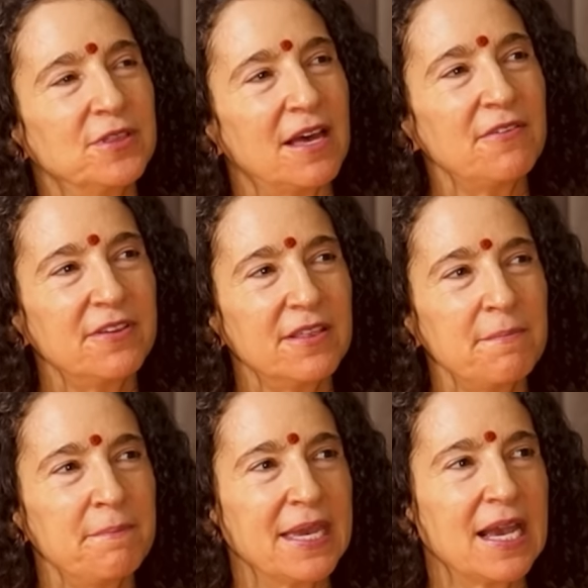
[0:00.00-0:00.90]
loved
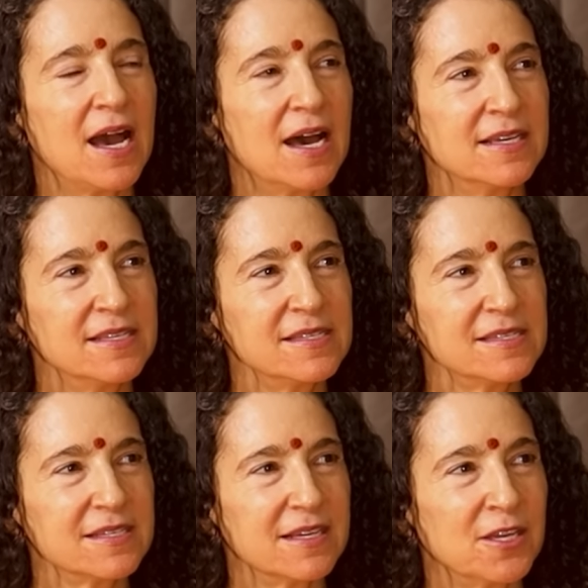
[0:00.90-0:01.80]
them
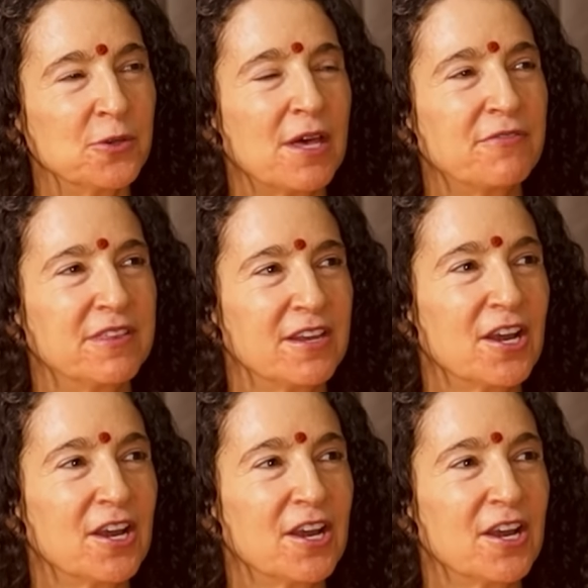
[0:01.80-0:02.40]
because you loved the